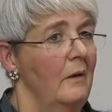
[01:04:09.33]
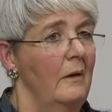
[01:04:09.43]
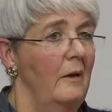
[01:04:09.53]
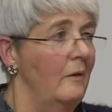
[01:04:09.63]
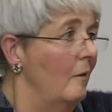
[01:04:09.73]

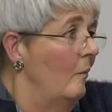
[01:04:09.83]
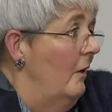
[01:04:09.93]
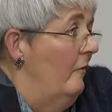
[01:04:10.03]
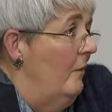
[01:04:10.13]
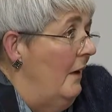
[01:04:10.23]
and I think, well,
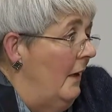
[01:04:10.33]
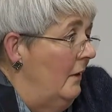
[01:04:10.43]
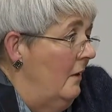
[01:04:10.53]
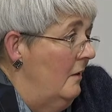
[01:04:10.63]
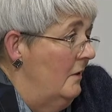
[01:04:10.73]
if we
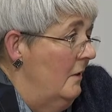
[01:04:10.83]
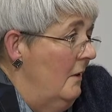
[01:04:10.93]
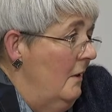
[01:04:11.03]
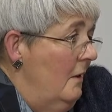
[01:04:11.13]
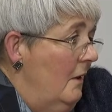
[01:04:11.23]
hadn't,
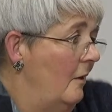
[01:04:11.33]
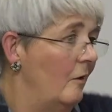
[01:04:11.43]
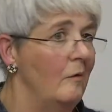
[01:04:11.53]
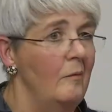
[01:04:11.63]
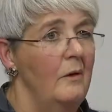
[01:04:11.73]
how
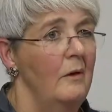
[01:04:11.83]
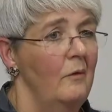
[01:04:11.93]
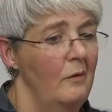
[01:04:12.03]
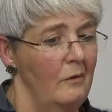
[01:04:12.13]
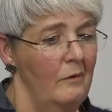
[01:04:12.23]
long would it have
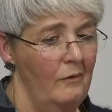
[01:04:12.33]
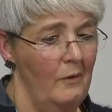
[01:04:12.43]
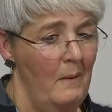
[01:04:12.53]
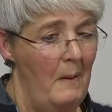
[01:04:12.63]
gone on for?